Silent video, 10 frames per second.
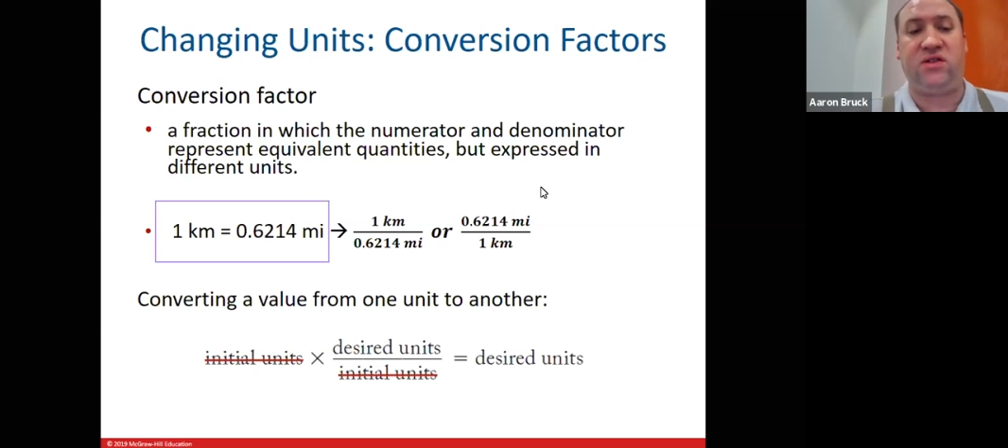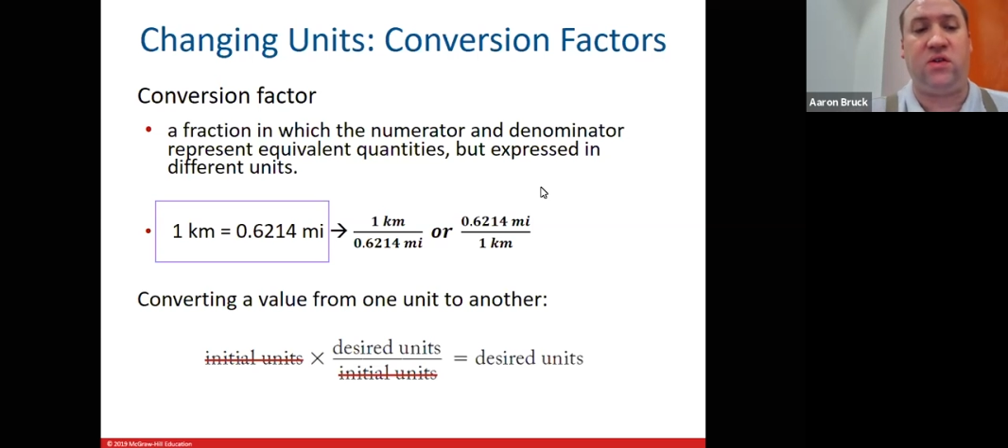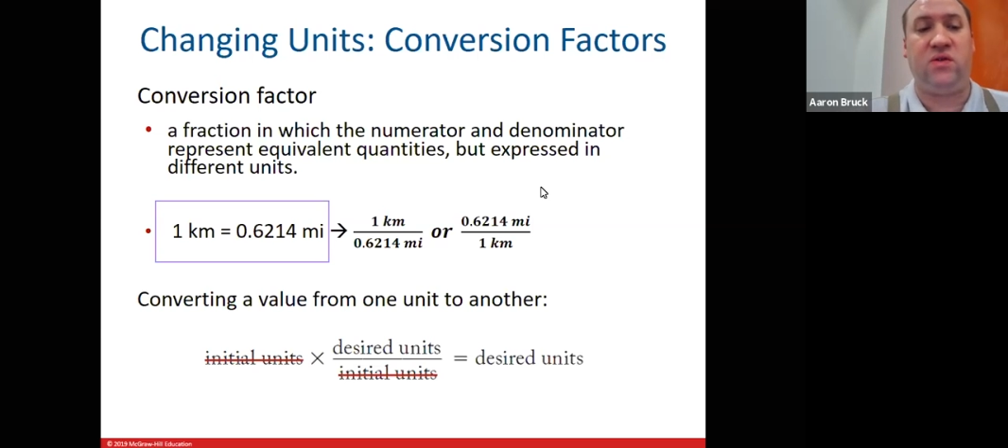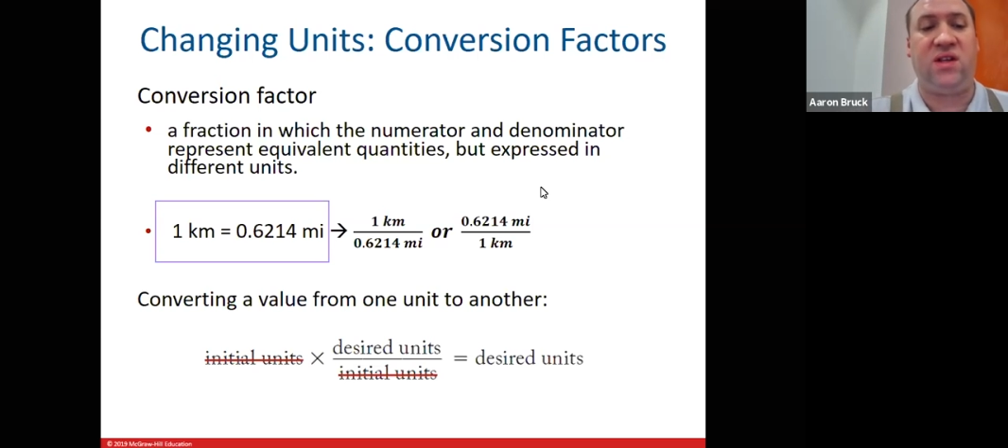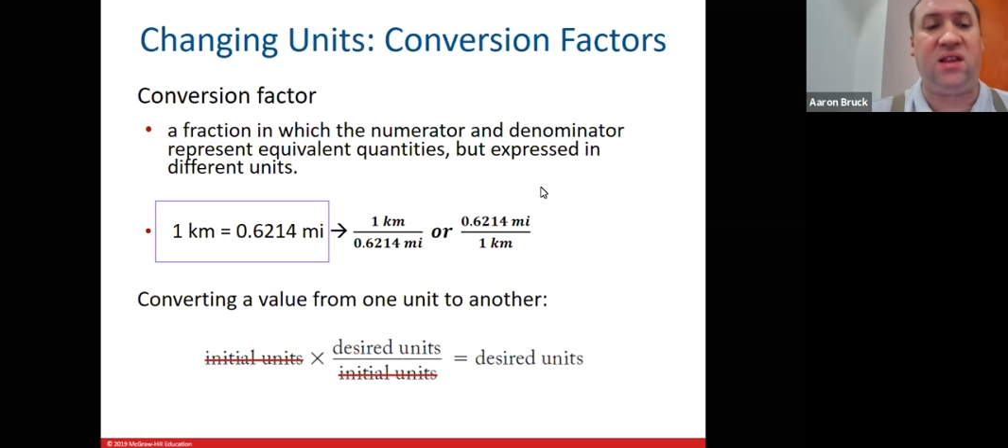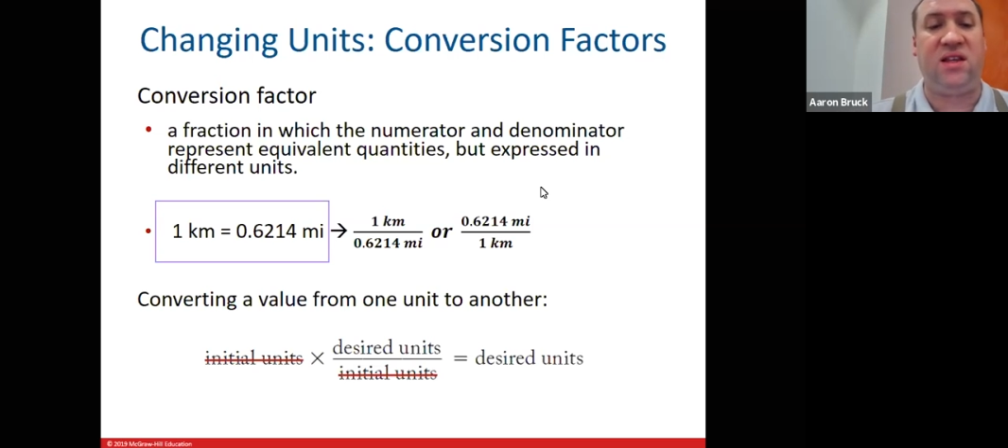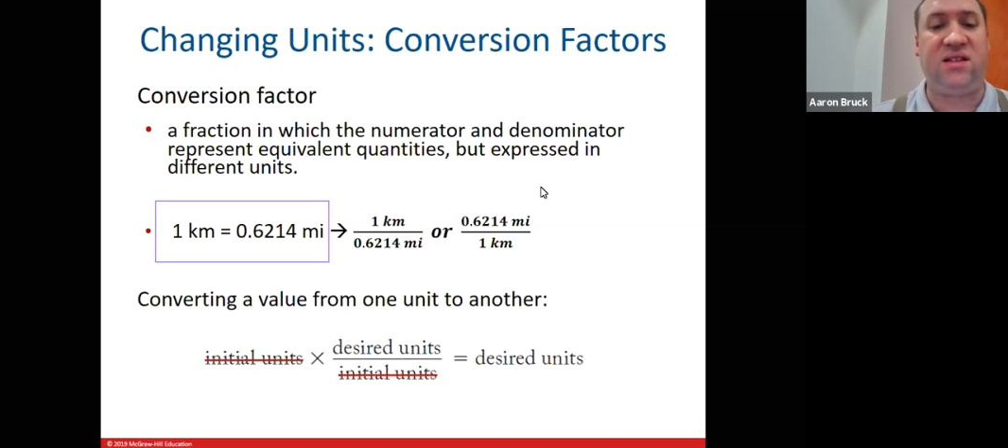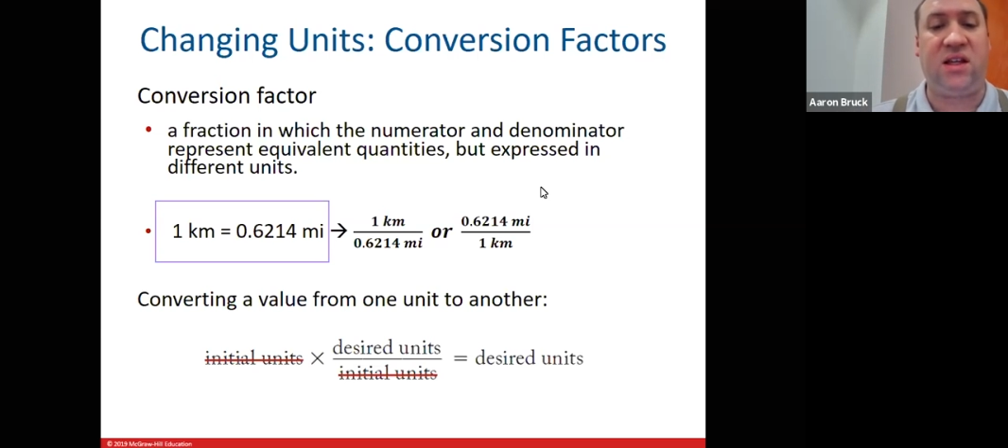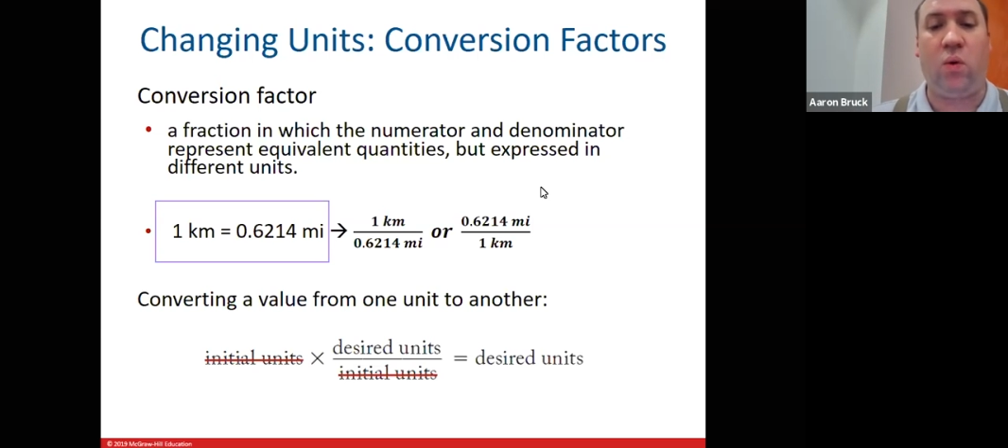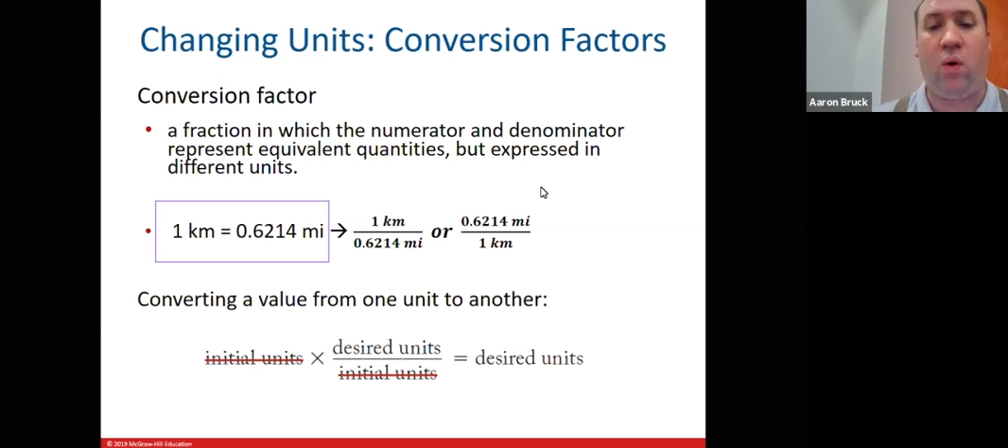using
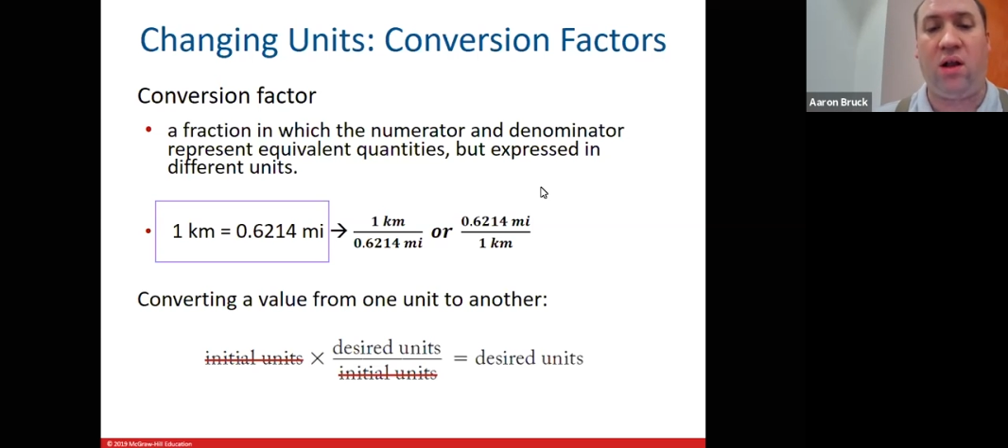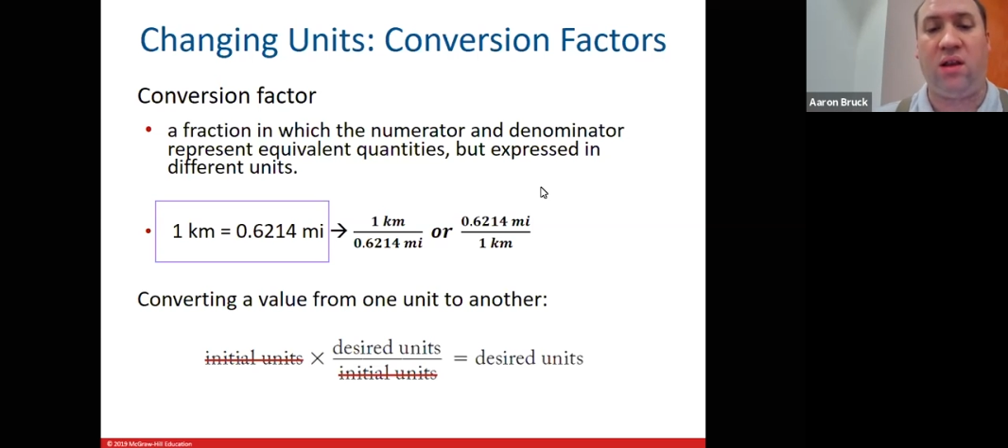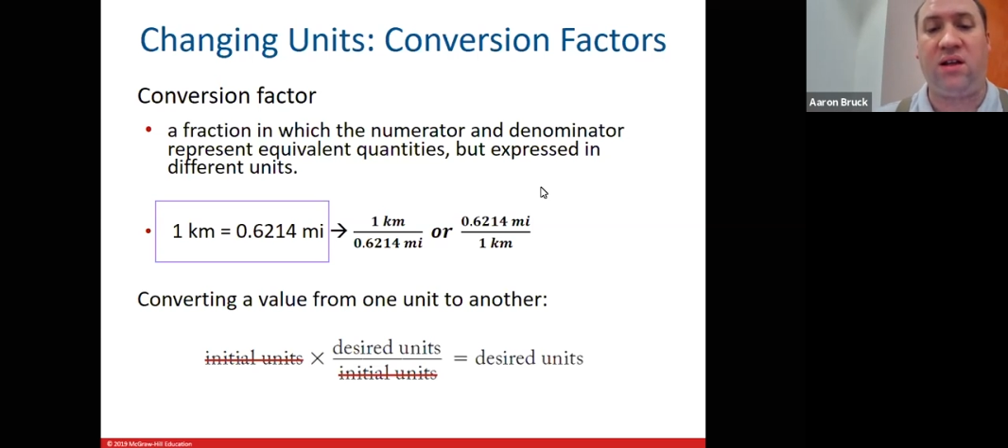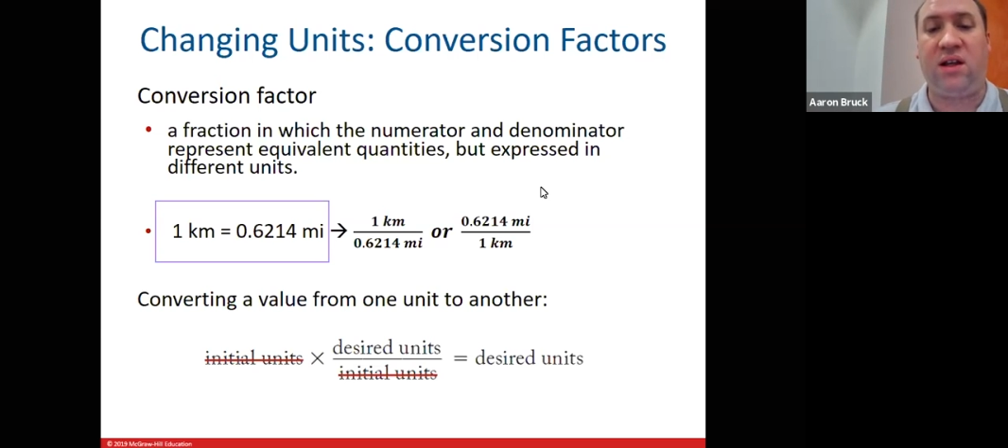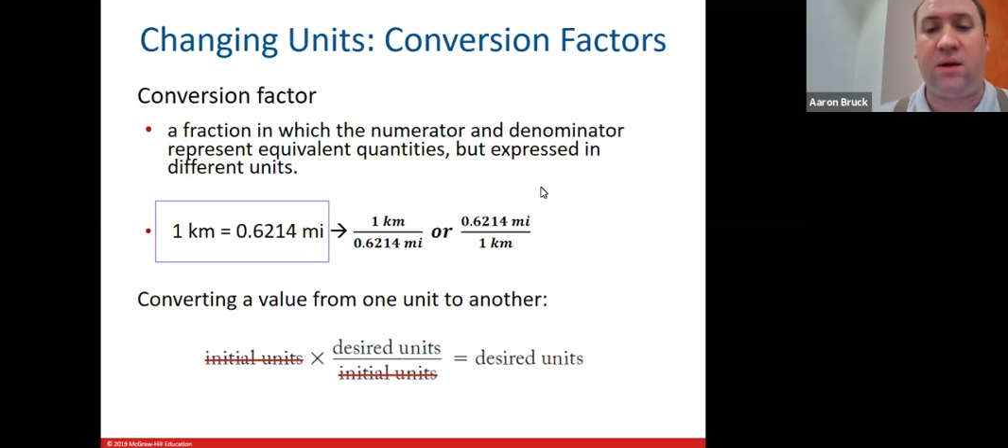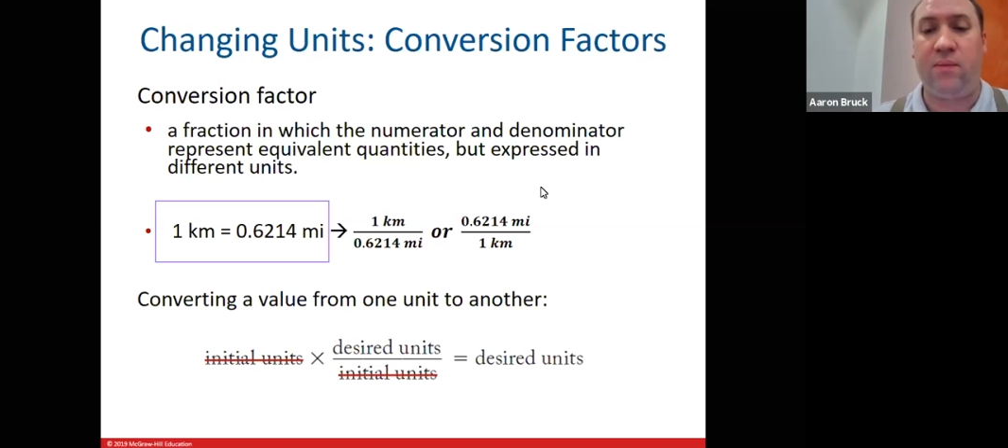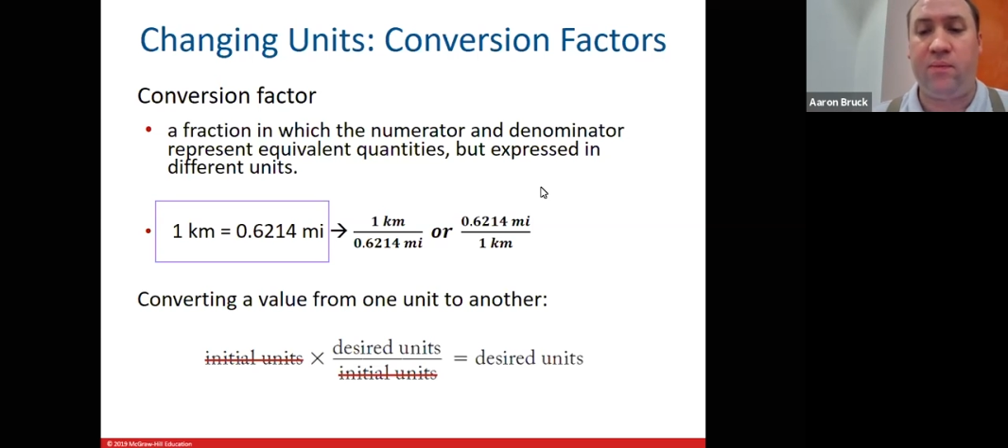this equality.